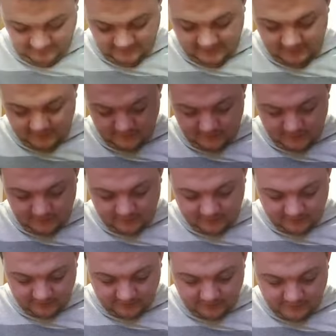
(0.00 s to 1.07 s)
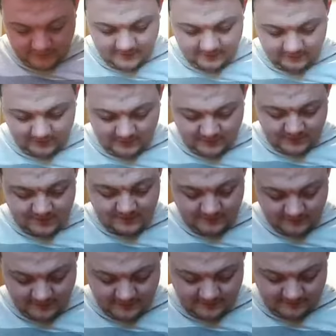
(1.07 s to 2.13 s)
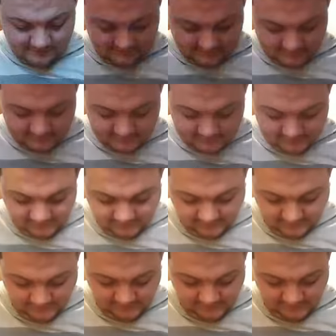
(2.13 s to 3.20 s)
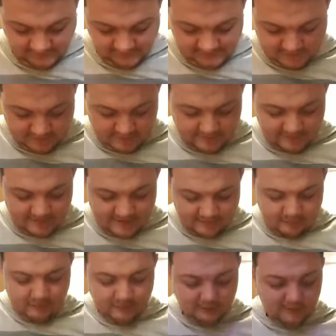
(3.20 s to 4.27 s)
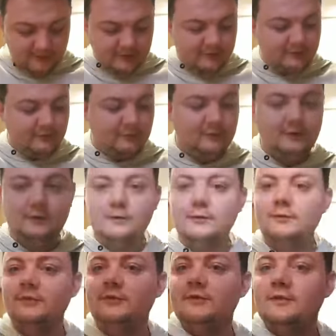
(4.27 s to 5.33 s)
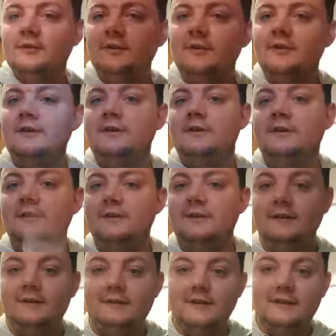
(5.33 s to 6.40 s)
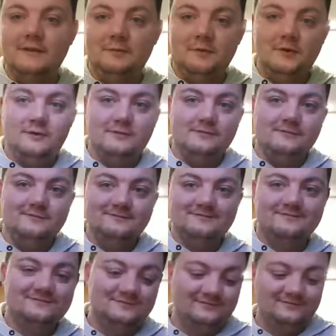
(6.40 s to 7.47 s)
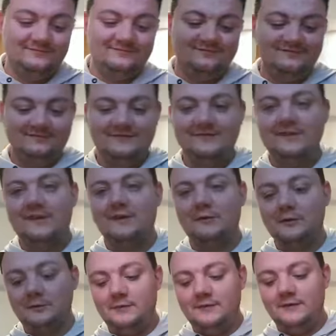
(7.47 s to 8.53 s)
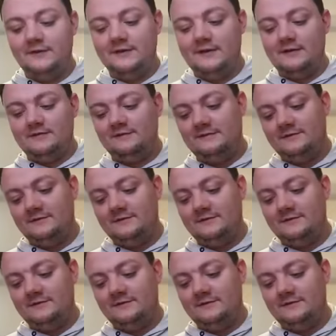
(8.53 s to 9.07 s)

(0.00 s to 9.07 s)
I've got no scissors with me because I'm in a hotel. So instead, what do we use? We use a teaspoon to open the tin.